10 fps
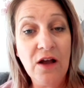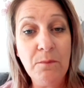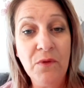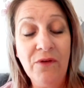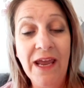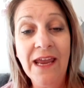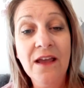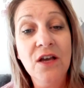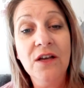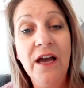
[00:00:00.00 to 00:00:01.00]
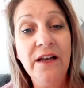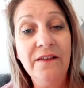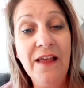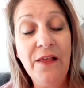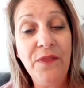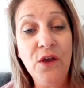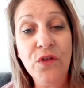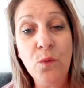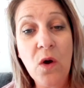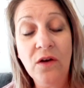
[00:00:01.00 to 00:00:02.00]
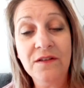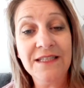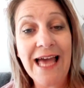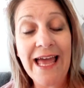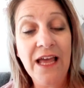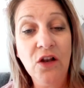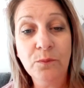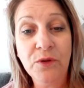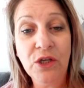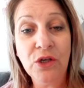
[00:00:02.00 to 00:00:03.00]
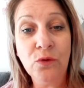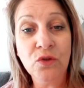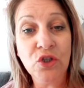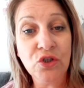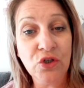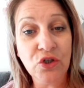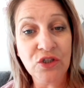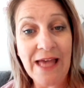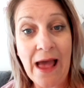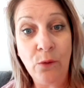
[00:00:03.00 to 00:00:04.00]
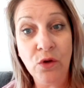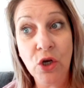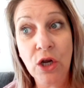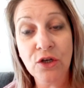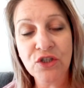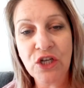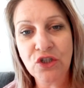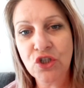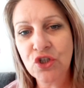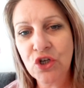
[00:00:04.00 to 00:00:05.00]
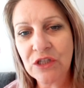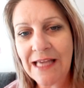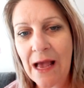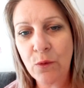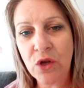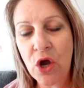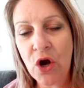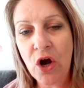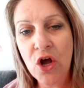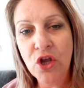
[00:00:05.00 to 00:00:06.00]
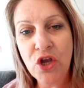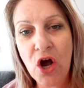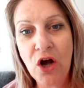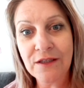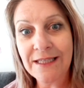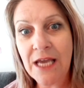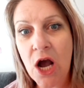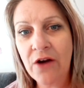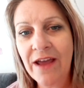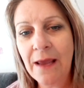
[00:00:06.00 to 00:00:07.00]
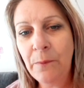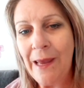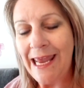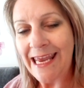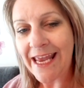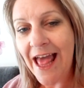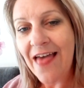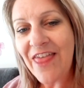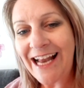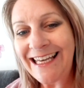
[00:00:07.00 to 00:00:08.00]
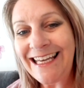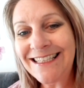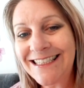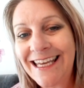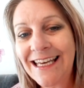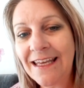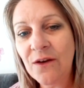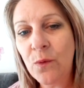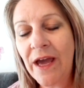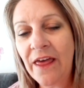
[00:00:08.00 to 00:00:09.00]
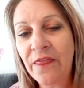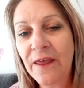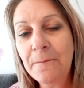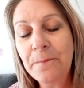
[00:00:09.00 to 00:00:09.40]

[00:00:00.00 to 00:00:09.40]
KonMari and the other ones that help you to sort out your clutter, to sort out your CRAP that needs dealing with.